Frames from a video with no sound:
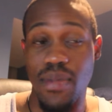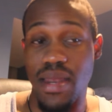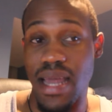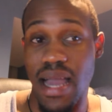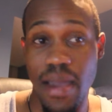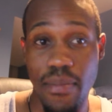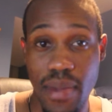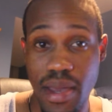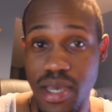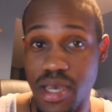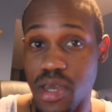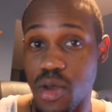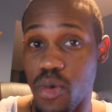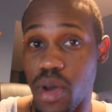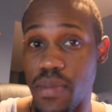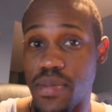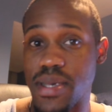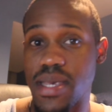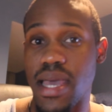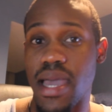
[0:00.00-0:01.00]
I mean, I mentioned a
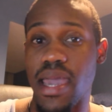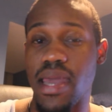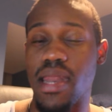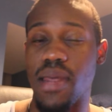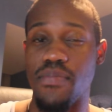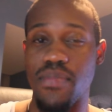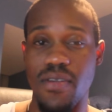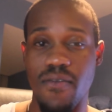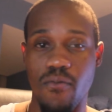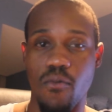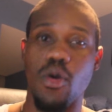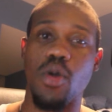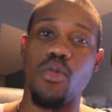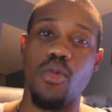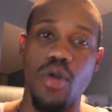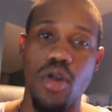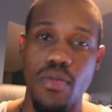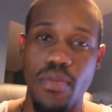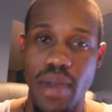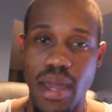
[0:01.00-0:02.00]
website, I believe
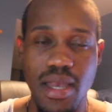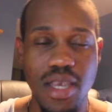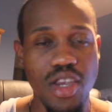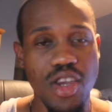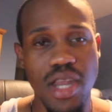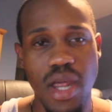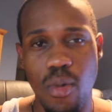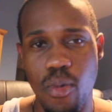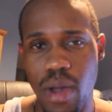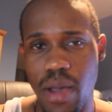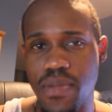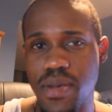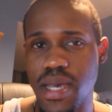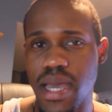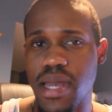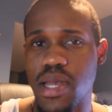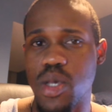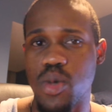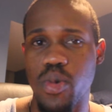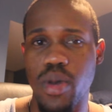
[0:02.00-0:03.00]
OneWorld mentioned that
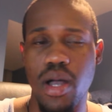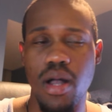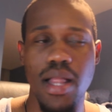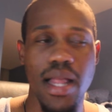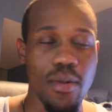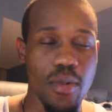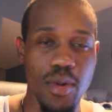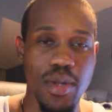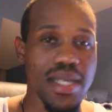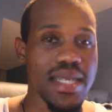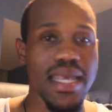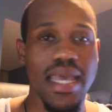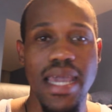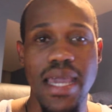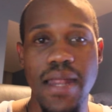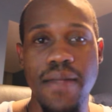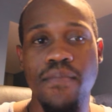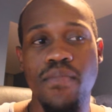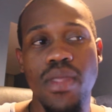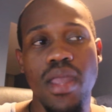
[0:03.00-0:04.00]
website as well, I won't say
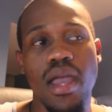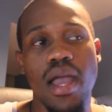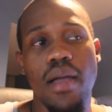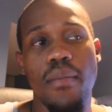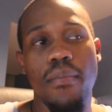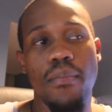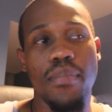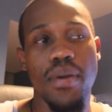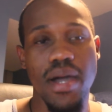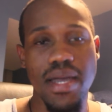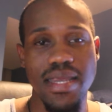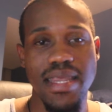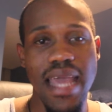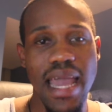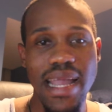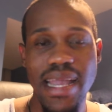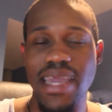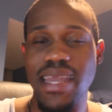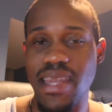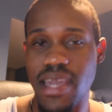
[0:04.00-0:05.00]
it, but
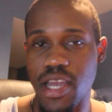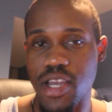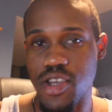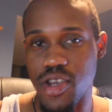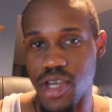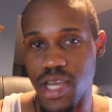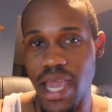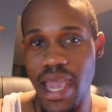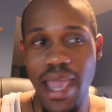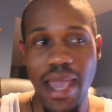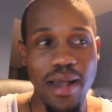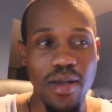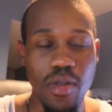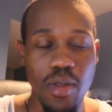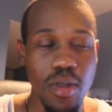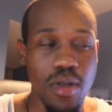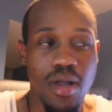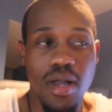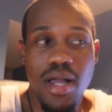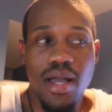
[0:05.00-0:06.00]
that can get your
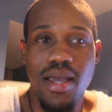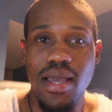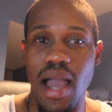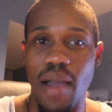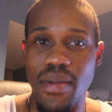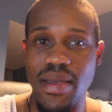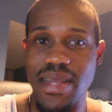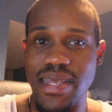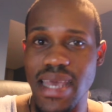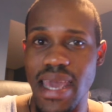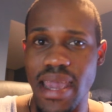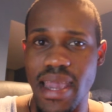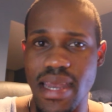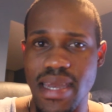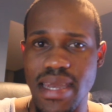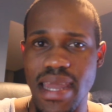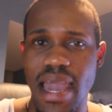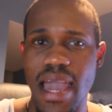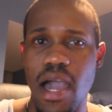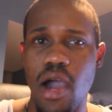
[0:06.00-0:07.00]
channel, I mean,
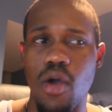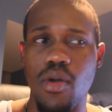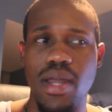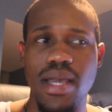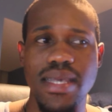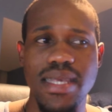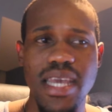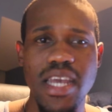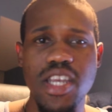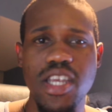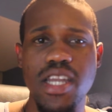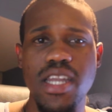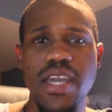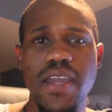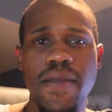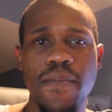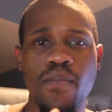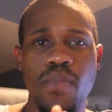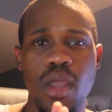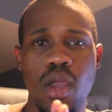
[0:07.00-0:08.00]
taken down.
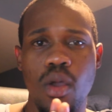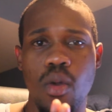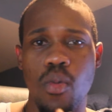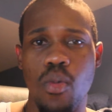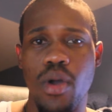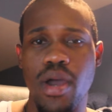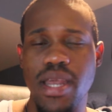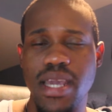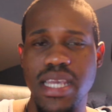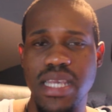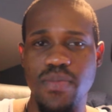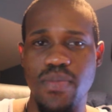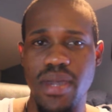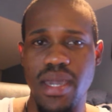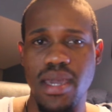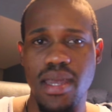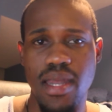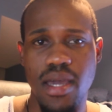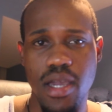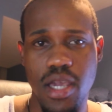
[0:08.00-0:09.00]
Essentially, what he's
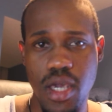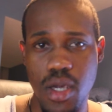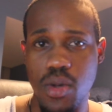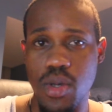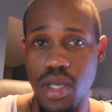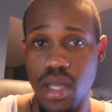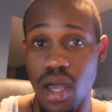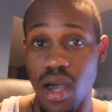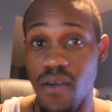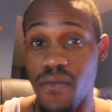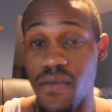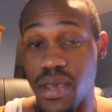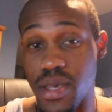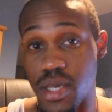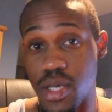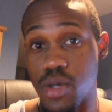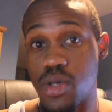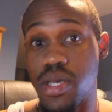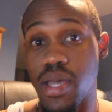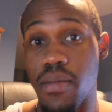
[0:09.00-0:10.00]
being accused of
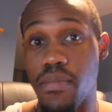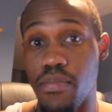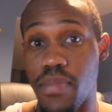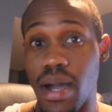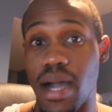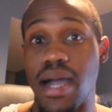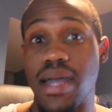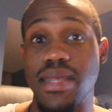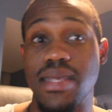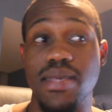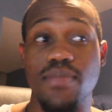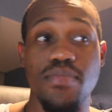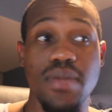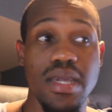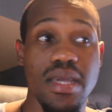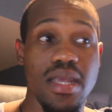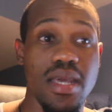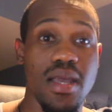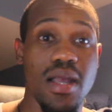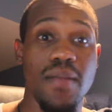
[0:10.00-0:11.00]
is using bots,
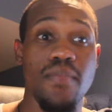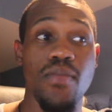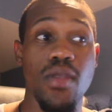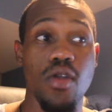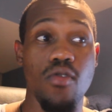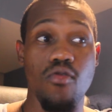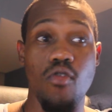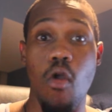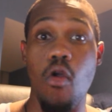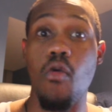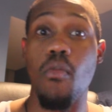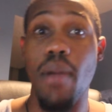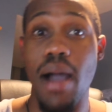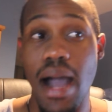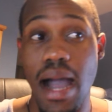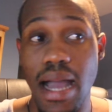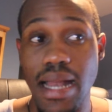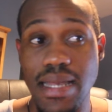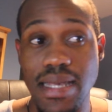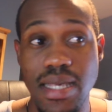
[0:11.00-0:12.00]
meaning
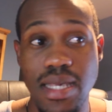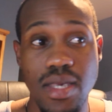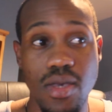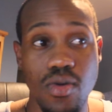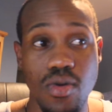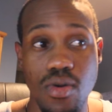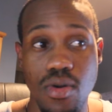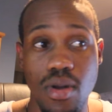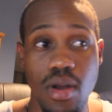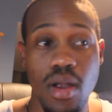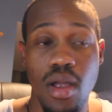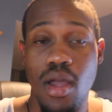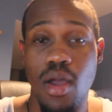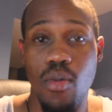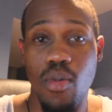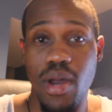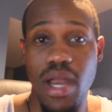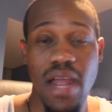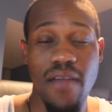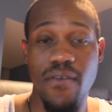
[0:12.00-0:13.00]
robots or
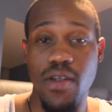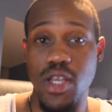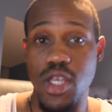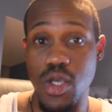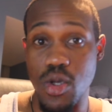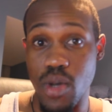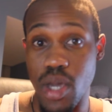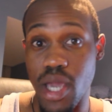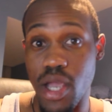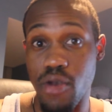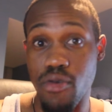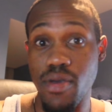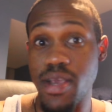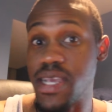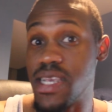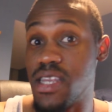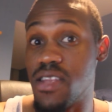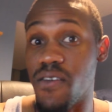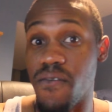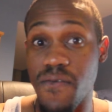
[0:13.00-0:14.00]
whatever, to
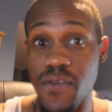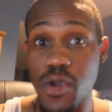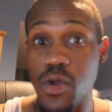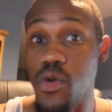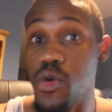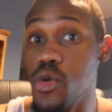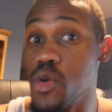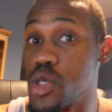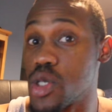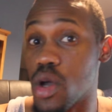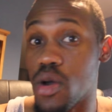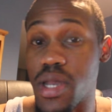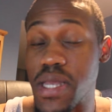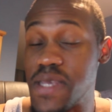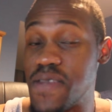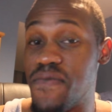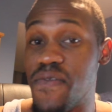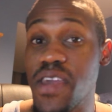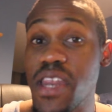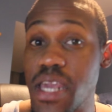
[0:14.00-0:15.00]
increase the views on
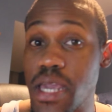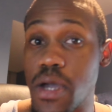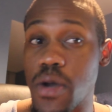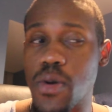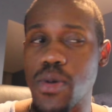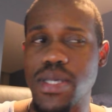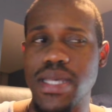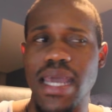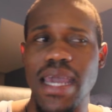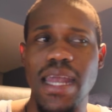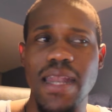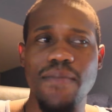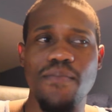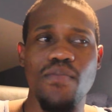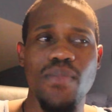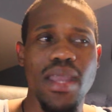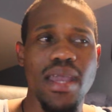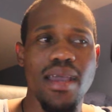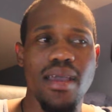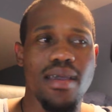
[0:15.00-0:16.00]
his videos. And,
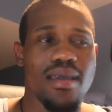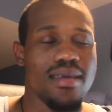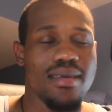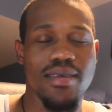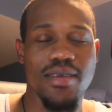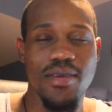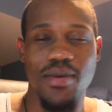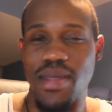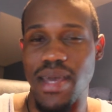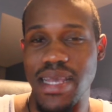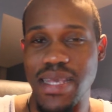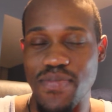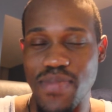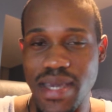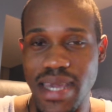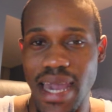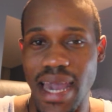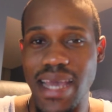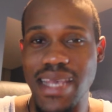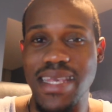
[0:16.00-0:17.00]
you know, that's
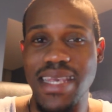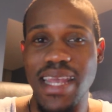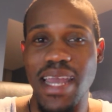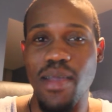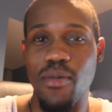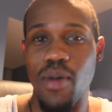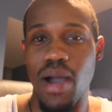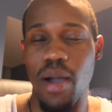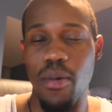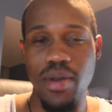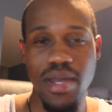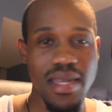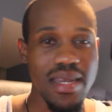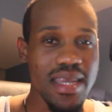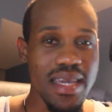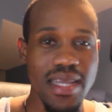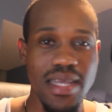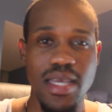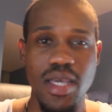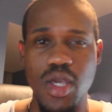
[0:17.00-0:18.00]
BS. Like, why would he
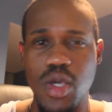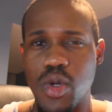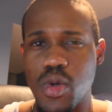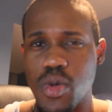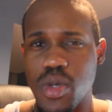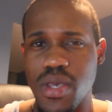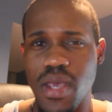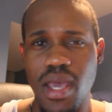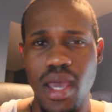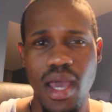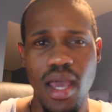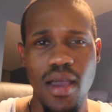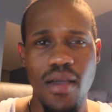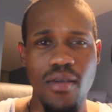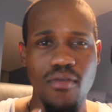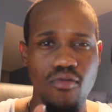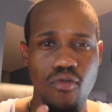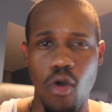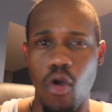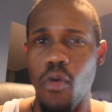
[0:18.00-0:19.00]
need to use
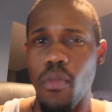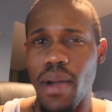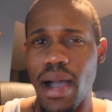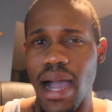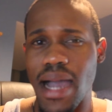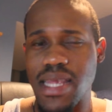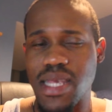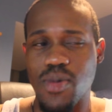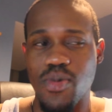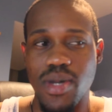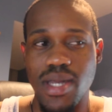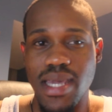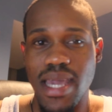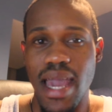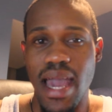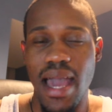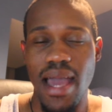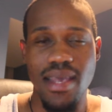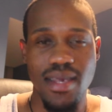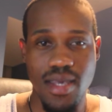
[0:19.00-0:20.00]
robots when he
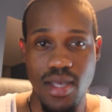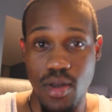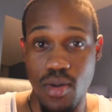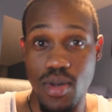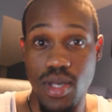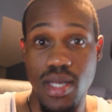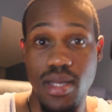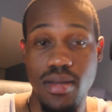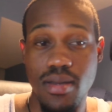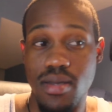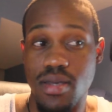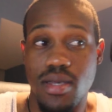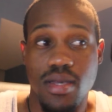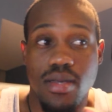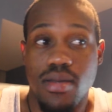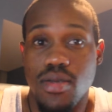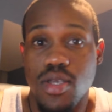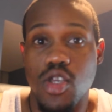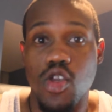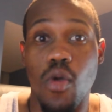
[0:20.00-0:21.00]
has, you know,
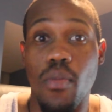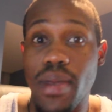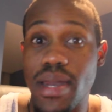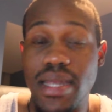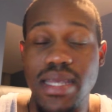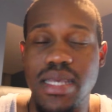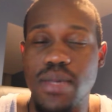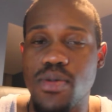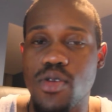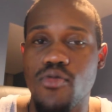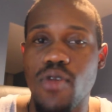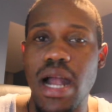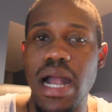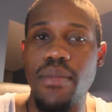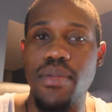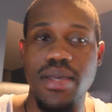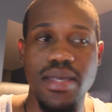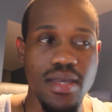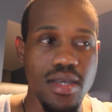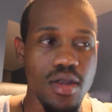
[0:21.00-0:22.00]
so many
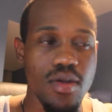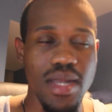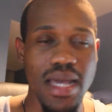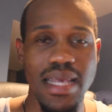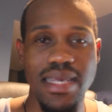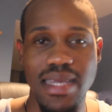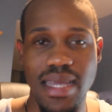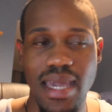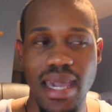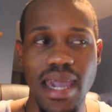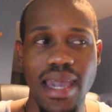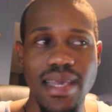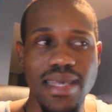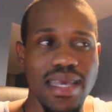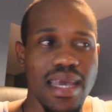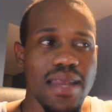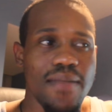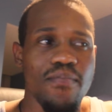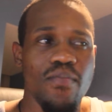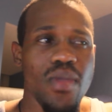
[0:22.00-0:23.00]
subscribers? You know, that's the
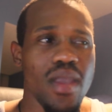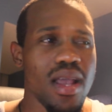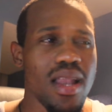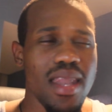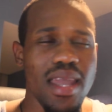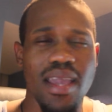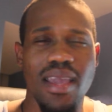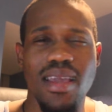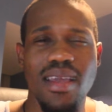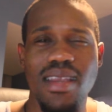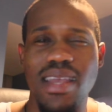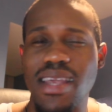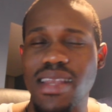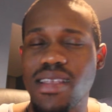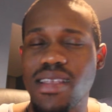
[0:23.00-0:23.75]
case. And like,